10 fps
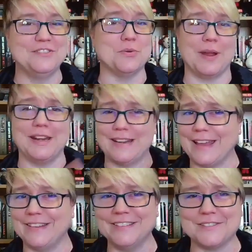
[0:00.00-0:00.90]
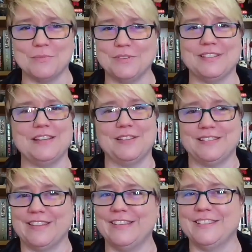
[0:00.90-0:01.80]
tweet it at us and we'll see if
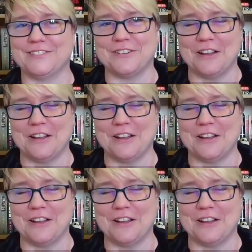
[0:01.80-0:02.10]
it's in the list or